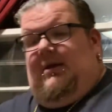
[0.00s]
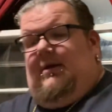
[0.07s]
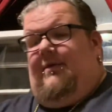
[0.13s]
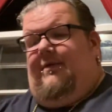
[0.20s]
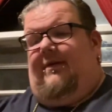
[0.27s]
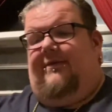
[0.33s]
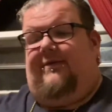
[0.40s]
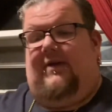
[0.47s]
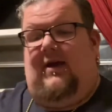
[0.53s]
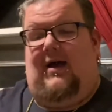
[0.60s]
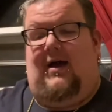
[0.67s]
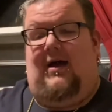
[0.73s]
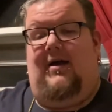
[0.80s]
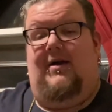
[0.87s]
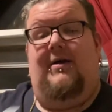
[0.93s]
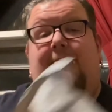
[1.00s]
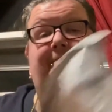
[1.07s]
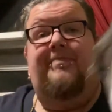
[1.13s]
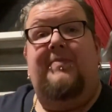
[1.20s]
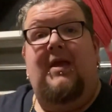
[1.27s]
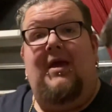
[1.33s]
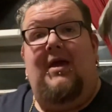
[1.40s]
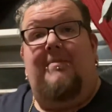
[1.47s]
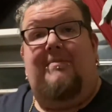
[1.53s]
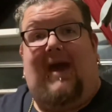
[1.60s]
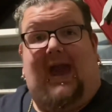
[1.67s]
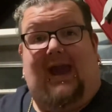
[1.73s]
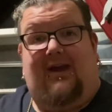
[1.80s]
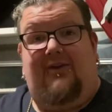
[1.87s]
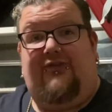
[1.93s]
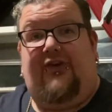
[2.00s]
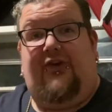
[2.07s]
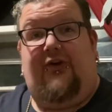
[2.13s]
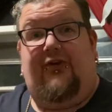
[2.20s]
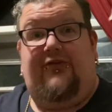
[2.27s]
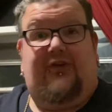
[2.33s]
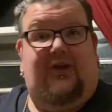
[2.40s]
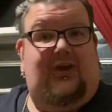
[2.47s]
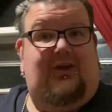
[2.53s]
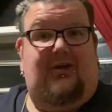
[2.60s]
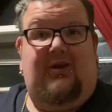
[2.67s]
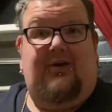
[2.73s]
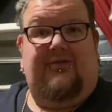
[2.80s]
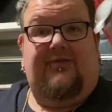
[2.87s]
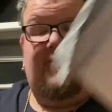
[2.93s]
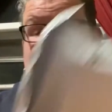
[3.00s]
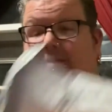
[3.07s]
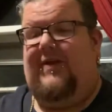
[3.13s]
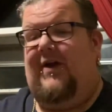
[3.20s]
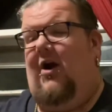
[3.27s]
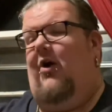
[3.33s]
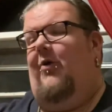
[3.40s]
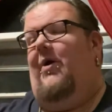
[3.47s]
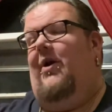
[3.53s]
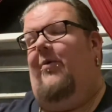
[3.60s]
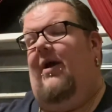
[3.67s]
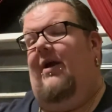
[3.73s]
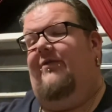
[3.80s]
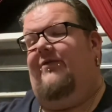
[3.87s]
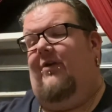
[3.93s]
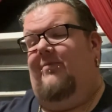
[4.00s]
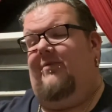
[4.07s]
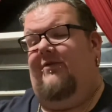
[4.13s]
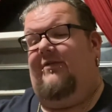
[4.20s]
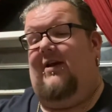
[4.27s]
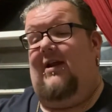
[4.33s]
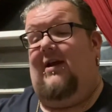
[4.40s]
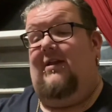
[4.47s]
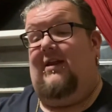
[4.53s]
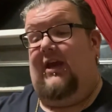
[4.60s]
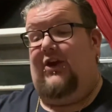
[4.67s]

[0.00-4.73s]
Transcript: this package here so you don't see what they are right away. So I'm just gonna, like